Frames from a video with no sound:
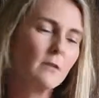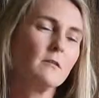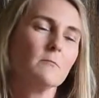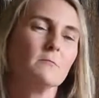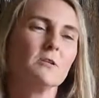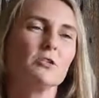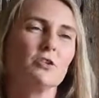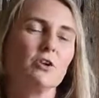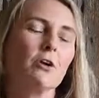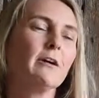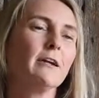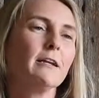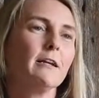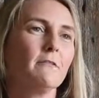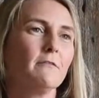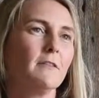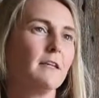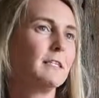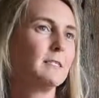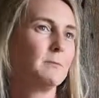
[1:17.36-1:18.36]
the majority
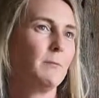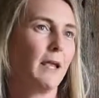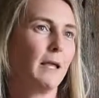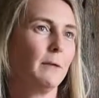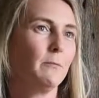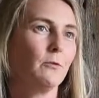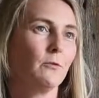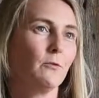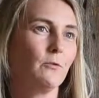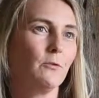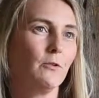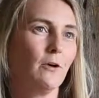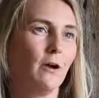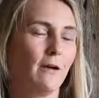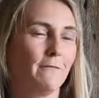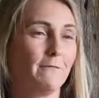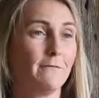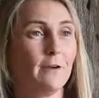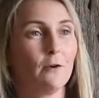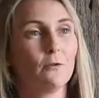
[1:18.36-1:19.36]
of these people
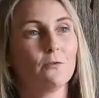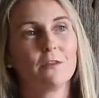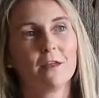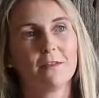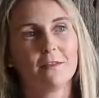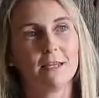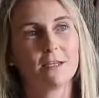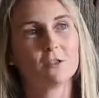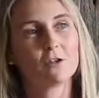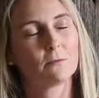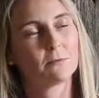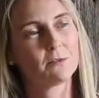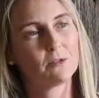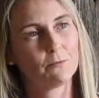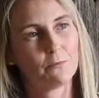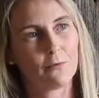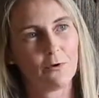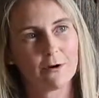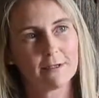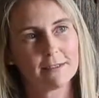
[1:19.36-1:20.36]
felt that the
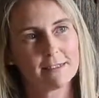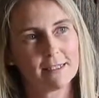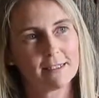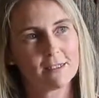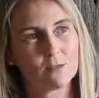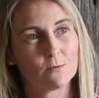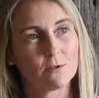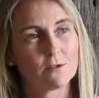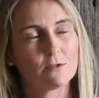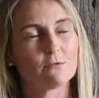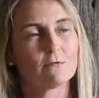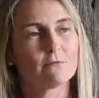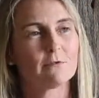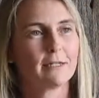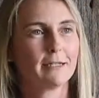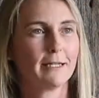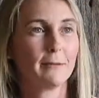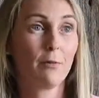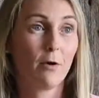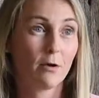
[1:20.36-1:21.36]
adoption process was a
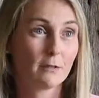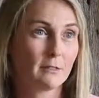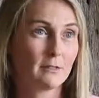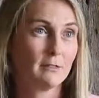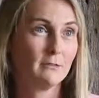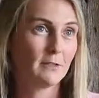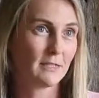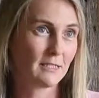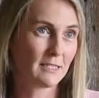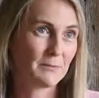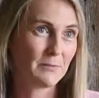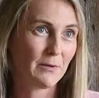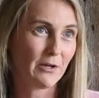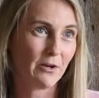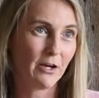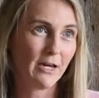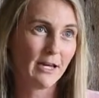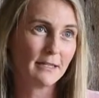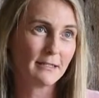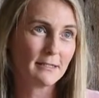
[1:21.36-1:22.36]
really positive
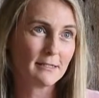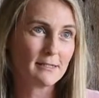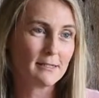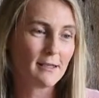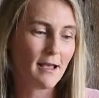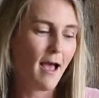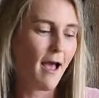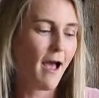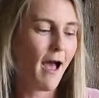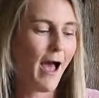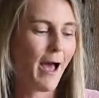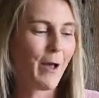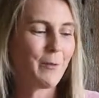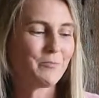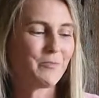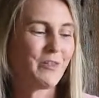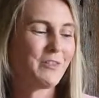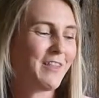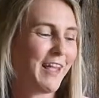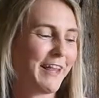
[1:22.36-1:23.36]
experience.
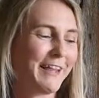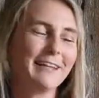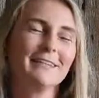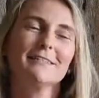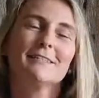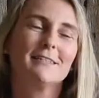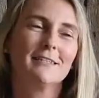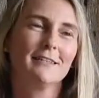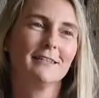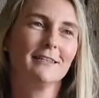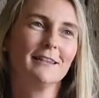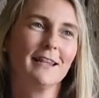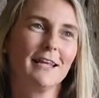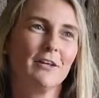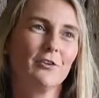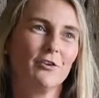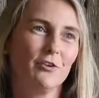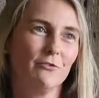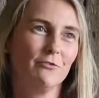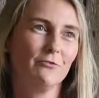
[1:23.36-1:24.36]
They considered
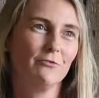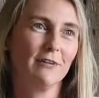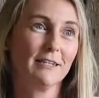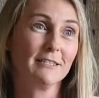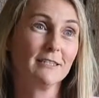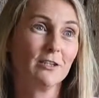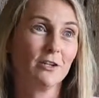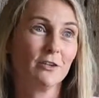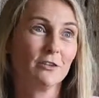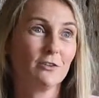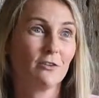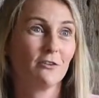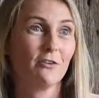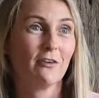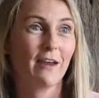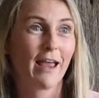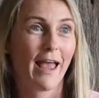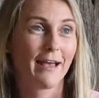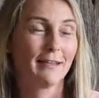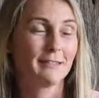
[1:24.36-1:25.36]
their new rescue
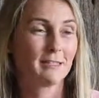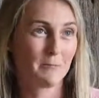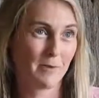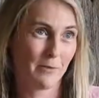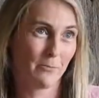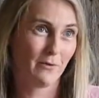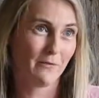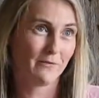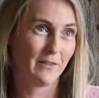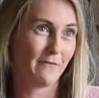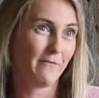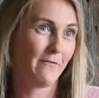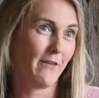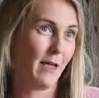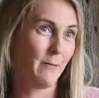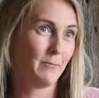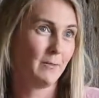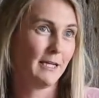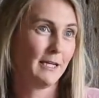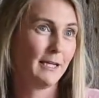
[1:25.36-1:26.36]
dog as a member of their
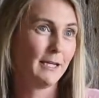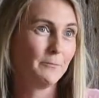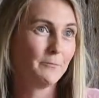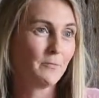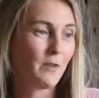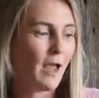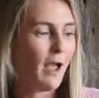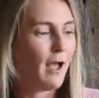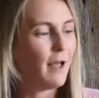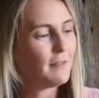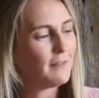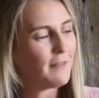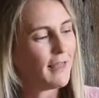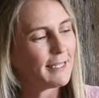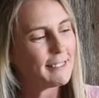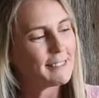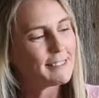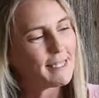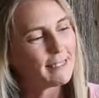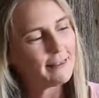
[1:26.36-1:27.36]
family.
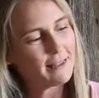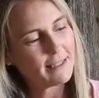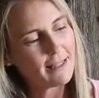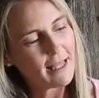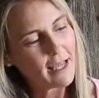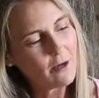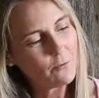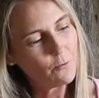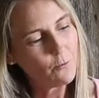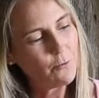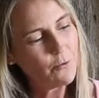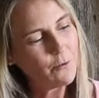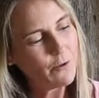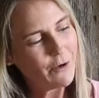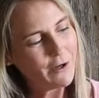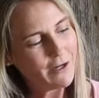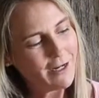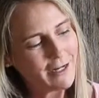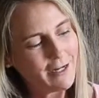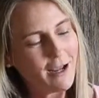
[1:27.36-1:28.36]
They said that they
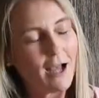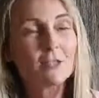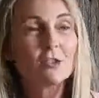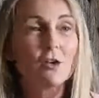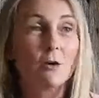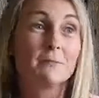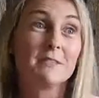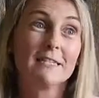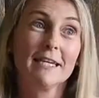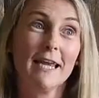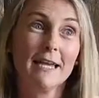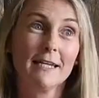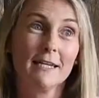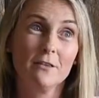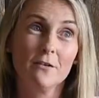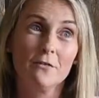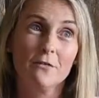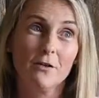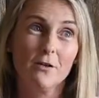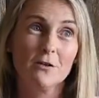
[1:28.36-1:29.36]
would adopt again in
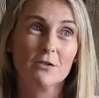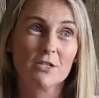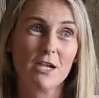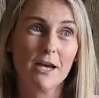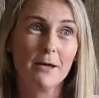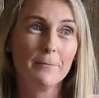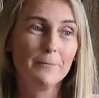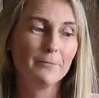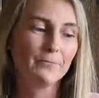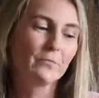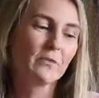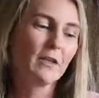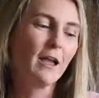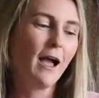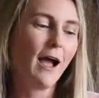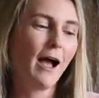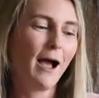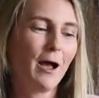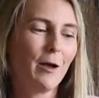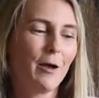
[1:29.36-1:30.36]
the future.
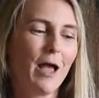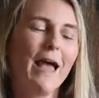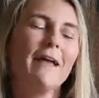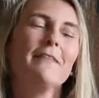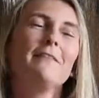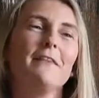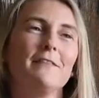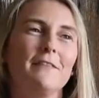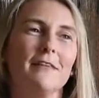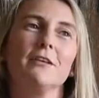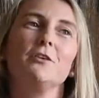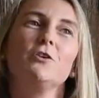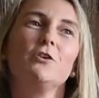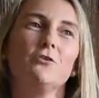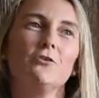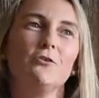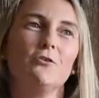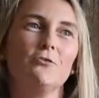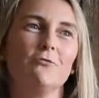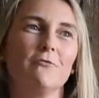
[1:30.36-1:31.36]
And that their
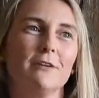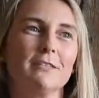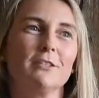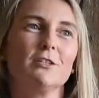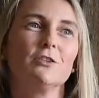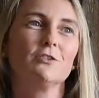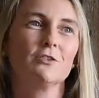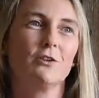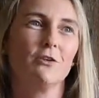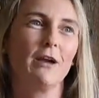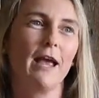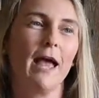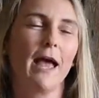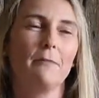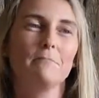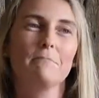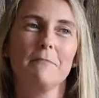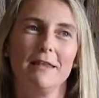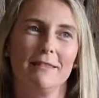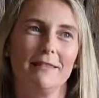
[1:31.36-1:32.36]
new rescue dog
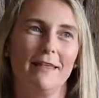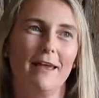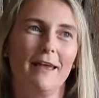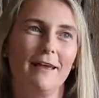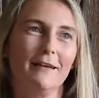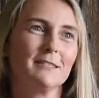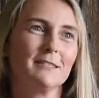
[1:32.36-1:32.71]
had met their